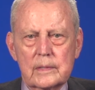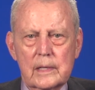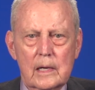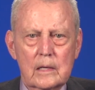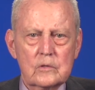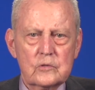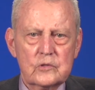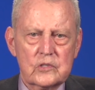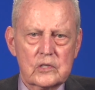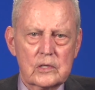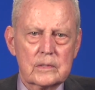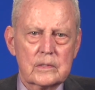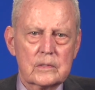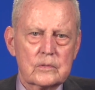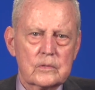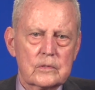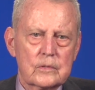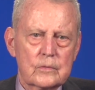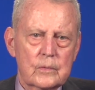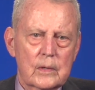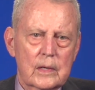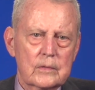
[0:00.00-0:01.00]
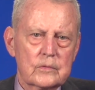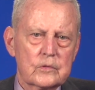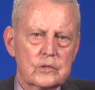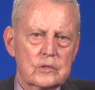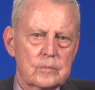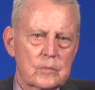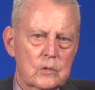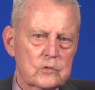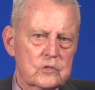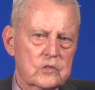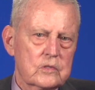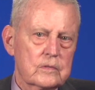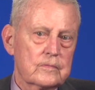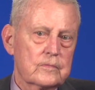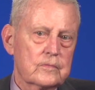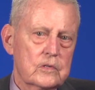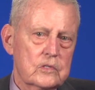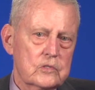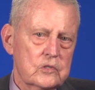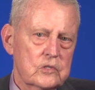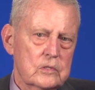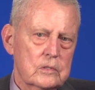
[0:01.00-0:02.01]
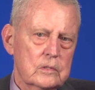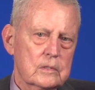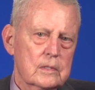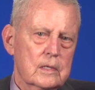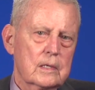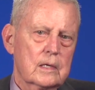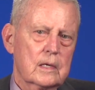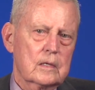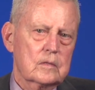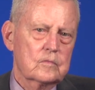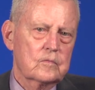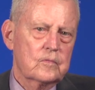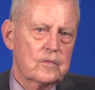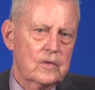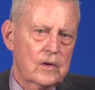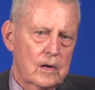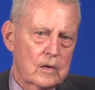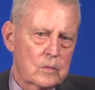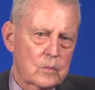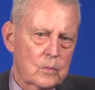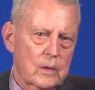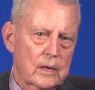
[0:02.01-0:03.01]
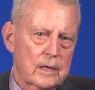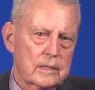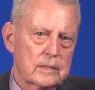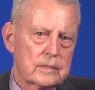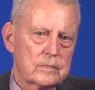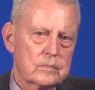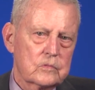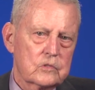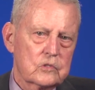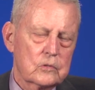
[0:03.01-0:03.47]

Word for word: now centered around the most efficient and fair way